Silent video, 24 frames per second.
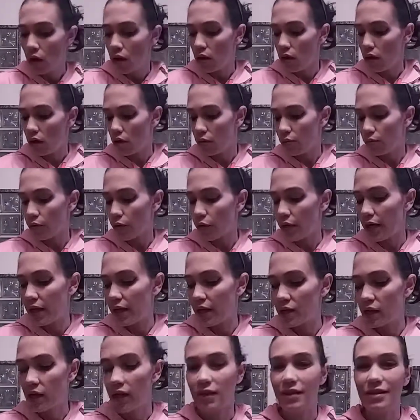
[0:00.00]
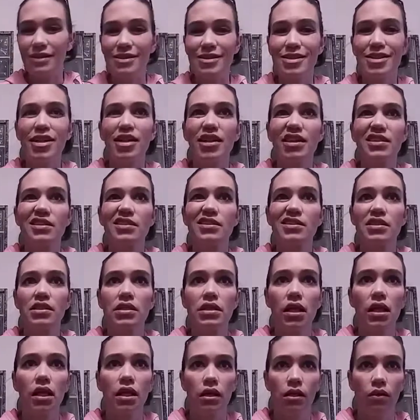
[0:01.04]
ombre, and it's not as
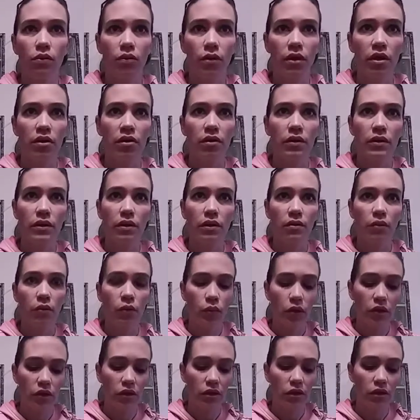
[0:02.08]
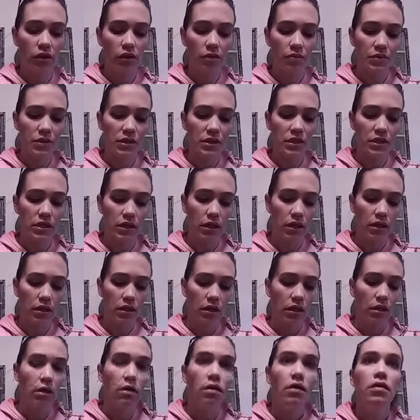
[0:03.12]
sticky with the lipstick.
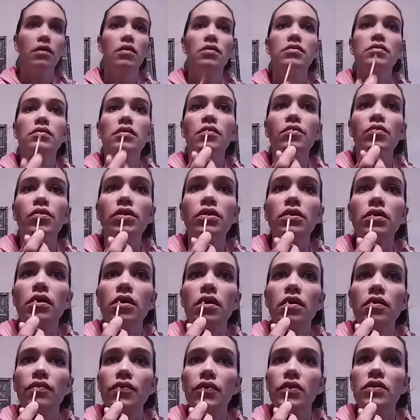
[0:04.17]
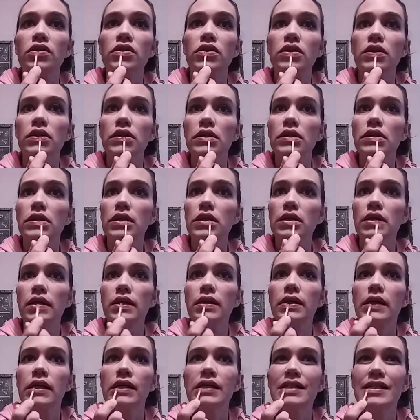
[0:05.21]
So I'm wondering if it's just
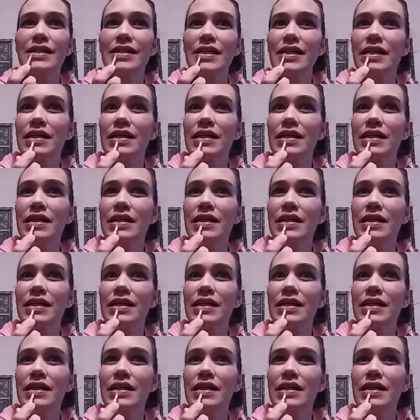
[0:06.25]
because